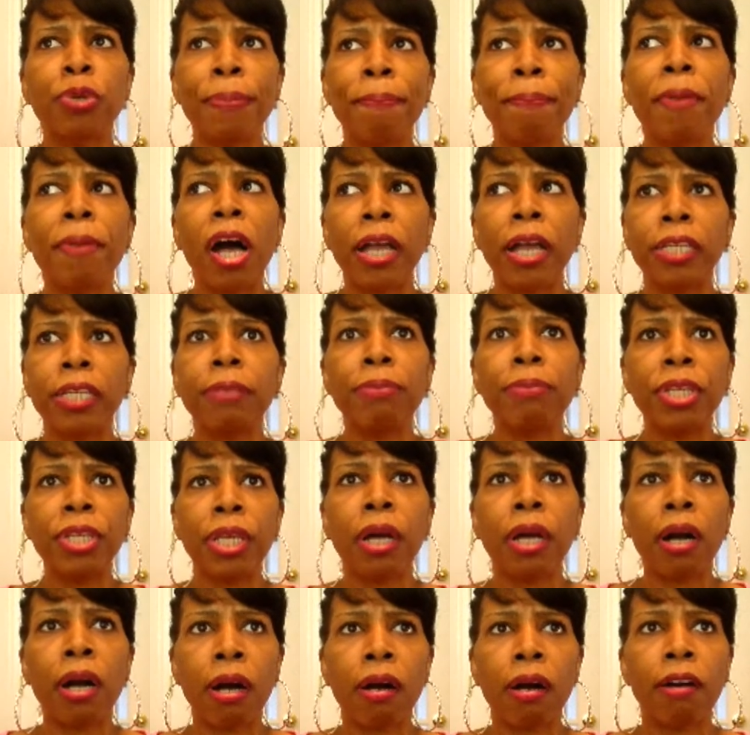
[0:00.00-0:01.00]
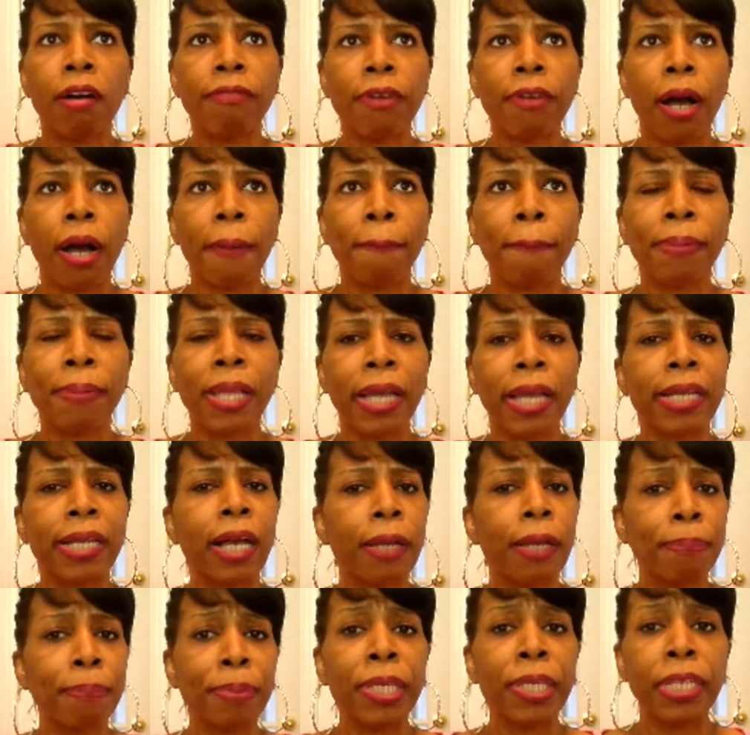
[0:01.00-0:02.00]
remind me of
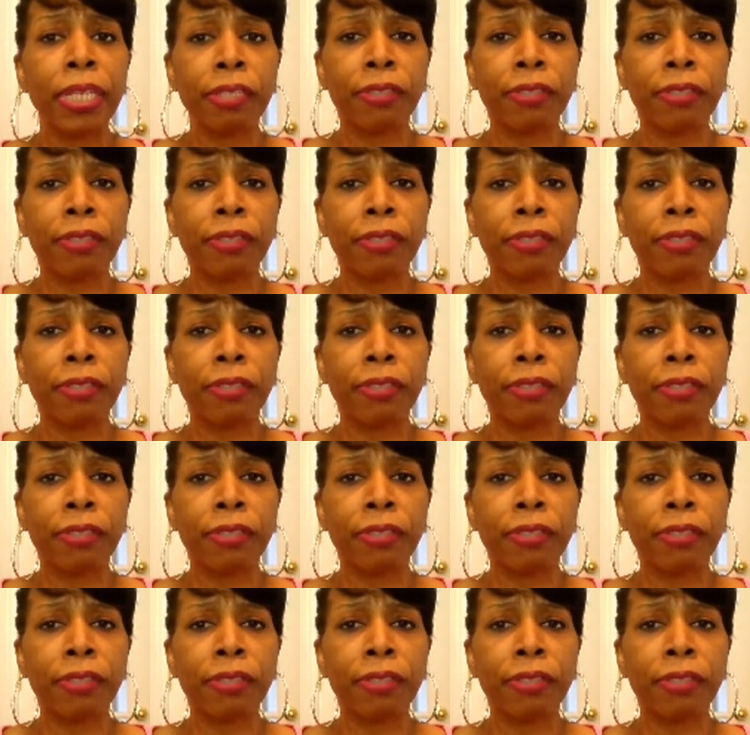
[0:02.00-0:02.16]
black eyed